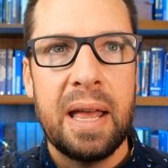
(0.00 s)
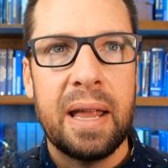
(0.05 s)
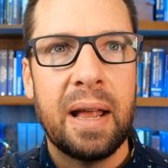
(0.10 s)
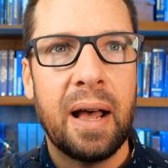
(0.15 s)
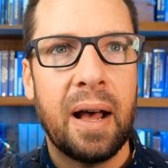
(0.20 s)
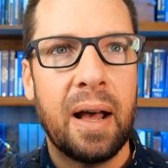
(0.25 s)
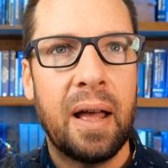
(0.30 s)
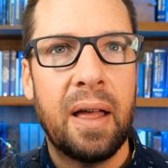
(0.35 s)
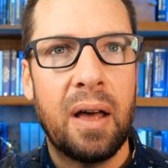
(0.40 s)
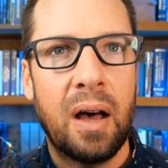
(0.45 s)

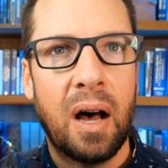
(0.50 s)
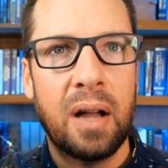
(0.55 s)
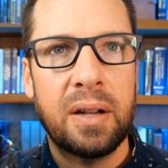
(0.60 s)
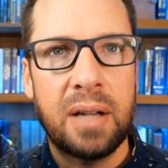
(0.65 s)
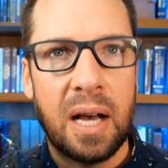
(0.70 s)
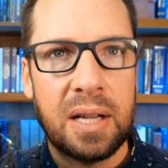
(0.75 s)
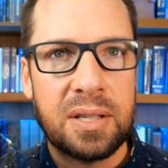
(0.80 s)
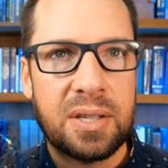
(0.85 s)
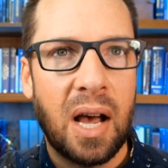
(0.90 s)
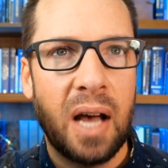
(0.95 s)

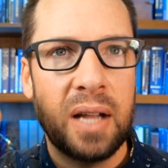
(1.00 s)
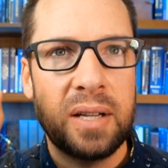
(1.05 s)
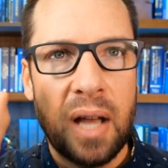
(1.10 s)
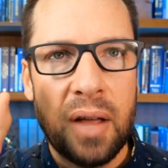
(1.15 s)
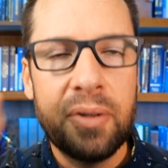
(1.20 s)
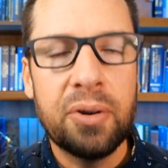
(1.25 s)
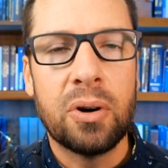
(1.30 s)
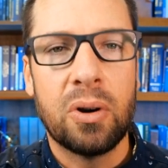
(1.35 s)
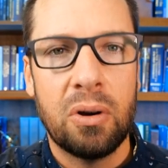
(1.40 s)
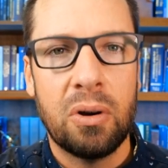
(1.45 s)

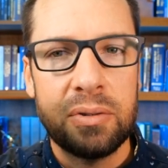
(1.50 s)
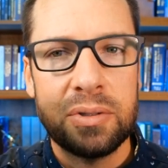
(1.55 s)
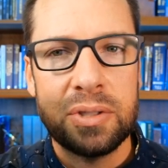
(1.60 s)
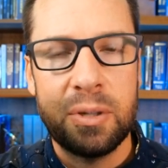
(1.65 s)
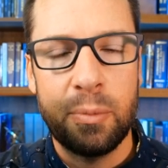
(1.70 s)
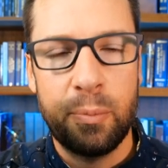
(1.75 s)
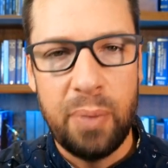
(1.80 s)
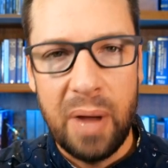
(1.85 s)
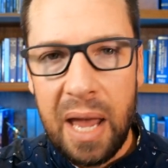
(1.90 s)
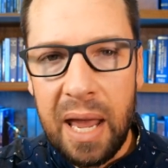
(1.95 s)
Another
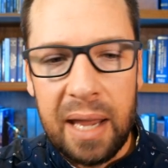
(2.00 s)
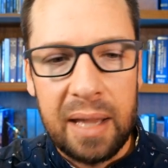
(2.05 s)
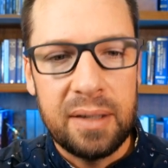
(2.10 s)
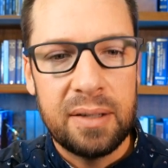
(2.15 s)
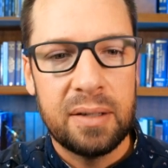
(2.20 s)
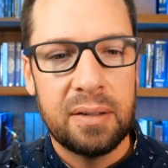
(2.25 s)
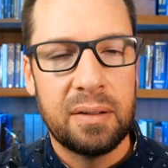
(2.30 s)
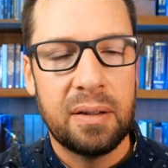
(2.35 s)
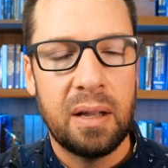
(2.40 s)
debate,